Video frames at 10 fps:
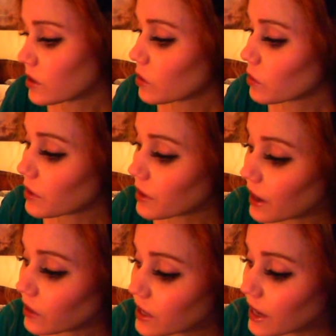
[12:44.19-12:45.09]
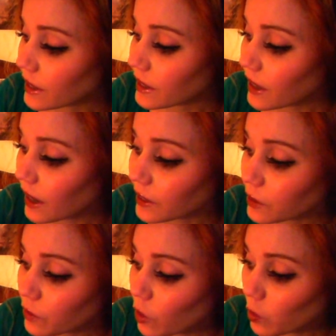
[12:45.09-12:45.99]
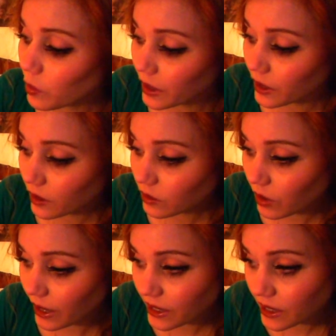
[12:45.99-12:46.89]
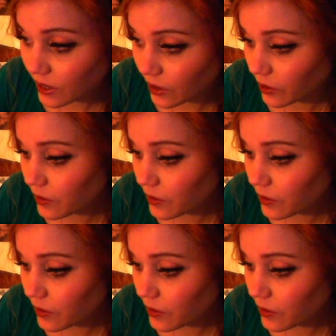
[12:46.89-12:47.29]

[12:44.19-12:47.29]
without any kind of opening right here,